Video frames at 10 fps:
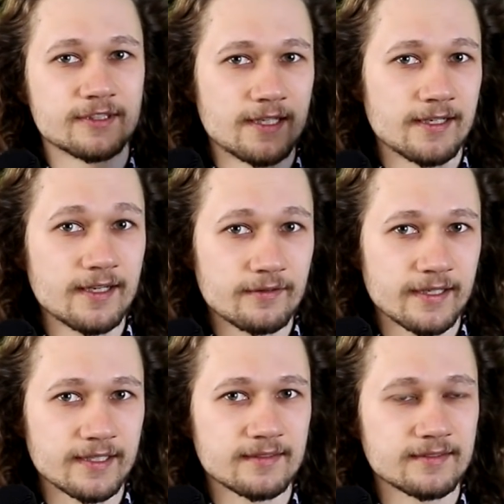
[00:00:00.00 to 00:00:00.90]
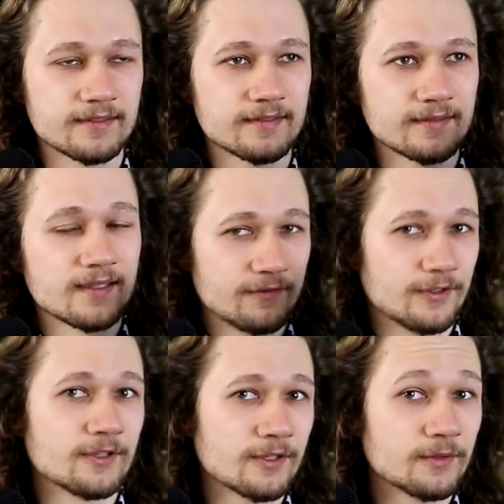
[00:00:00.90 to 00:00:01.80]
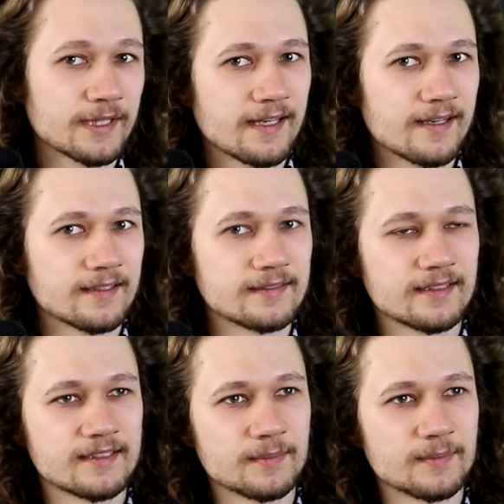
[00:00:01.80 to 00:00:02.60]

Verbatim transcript: generics. If you don't know what that is, it's